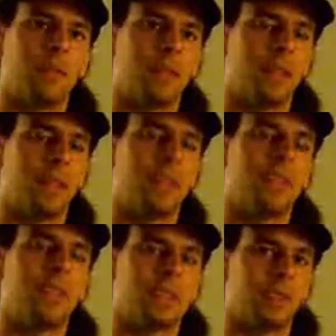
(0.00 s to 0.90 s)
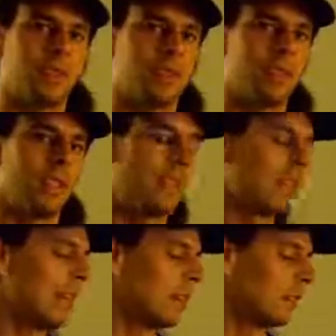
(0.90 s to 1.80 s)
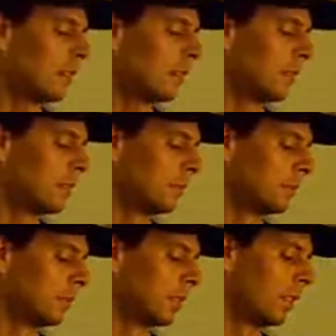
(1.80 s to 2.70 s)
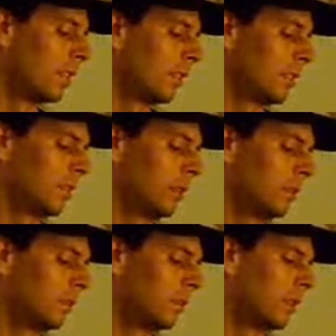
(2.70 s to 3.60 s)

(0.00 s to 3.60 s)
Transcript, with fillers: fret, 6th string, that A note down there. So,